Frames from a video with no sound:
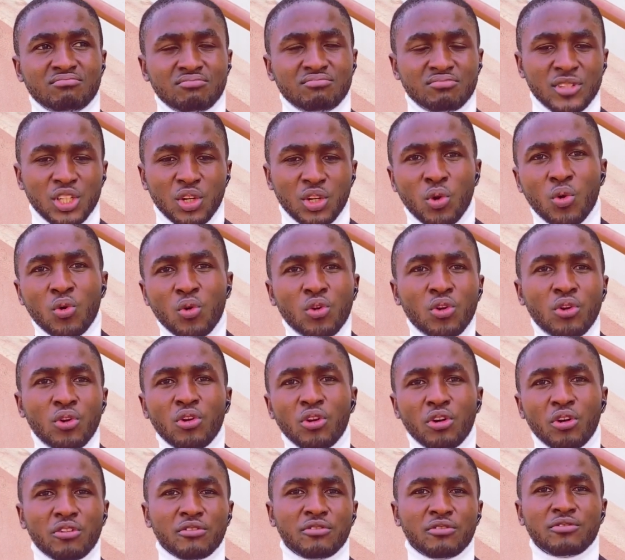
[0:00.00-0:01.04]
the whole
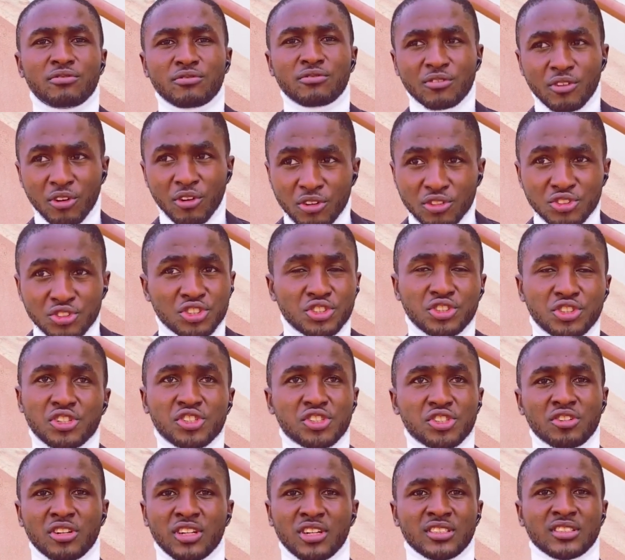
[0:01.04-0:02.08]
of
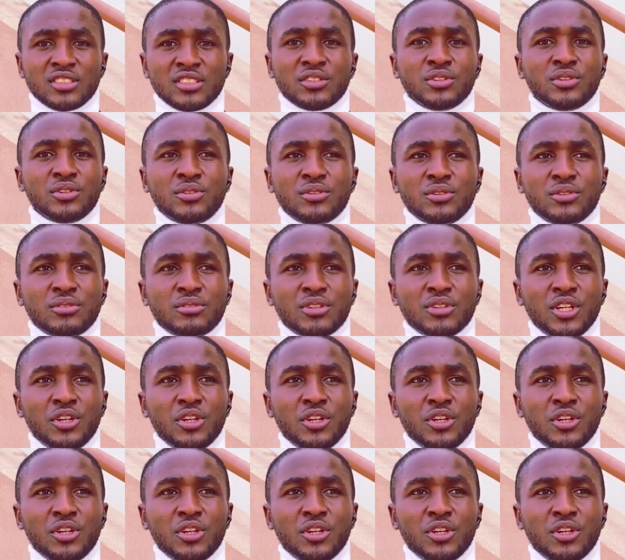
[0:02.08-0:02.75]
construction as a whole.